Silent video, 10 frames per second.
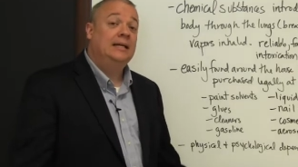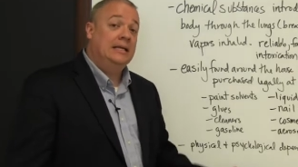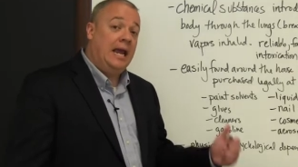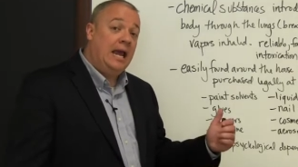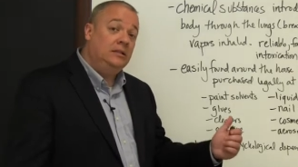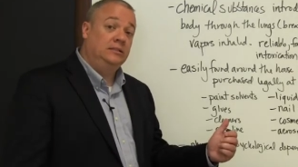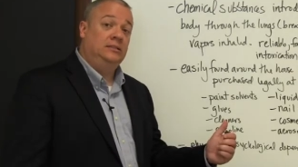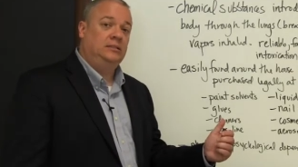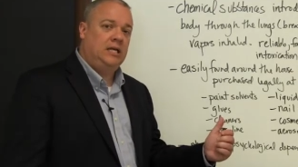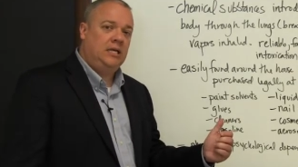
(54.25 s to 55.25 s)

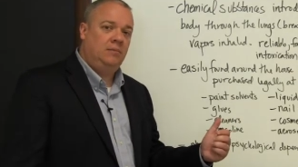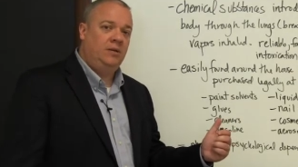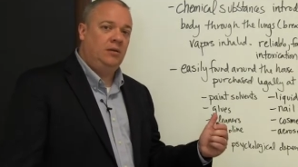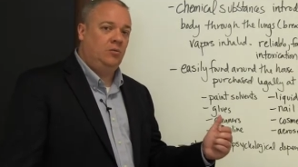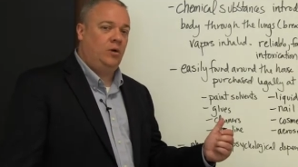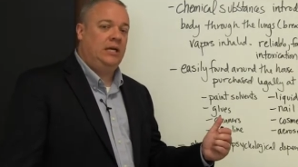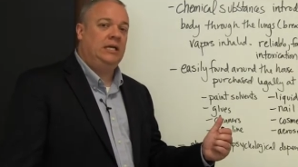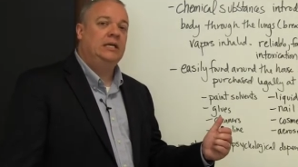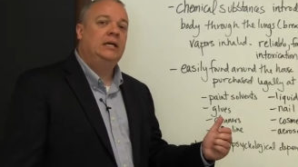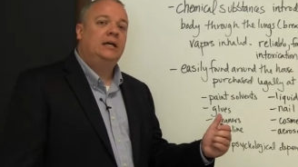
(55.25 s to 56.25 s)
inhalants tend to be the
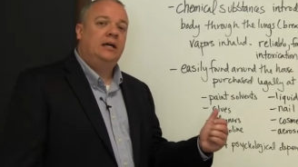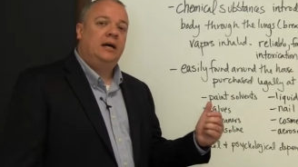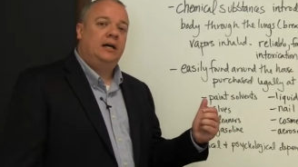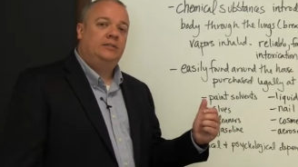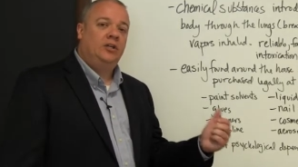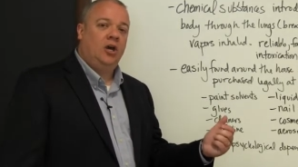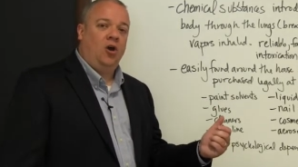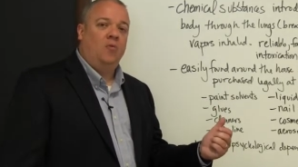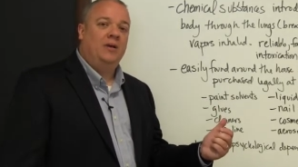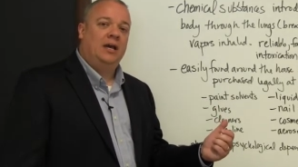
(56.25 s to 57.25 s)
way to
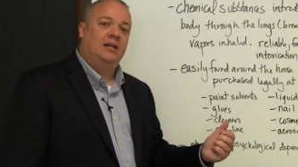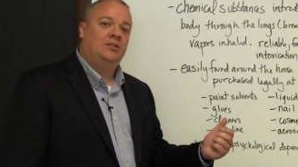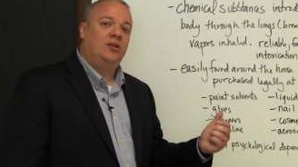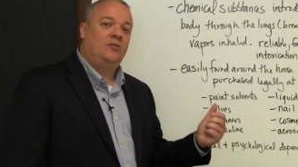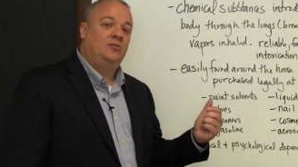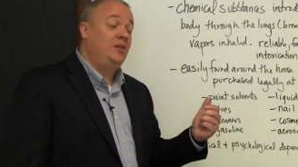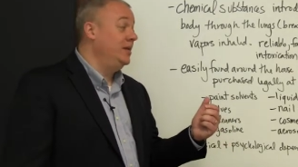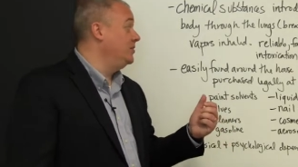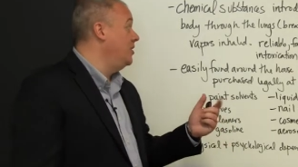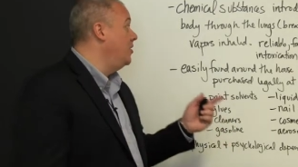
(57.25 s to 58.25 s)
go. Because of those things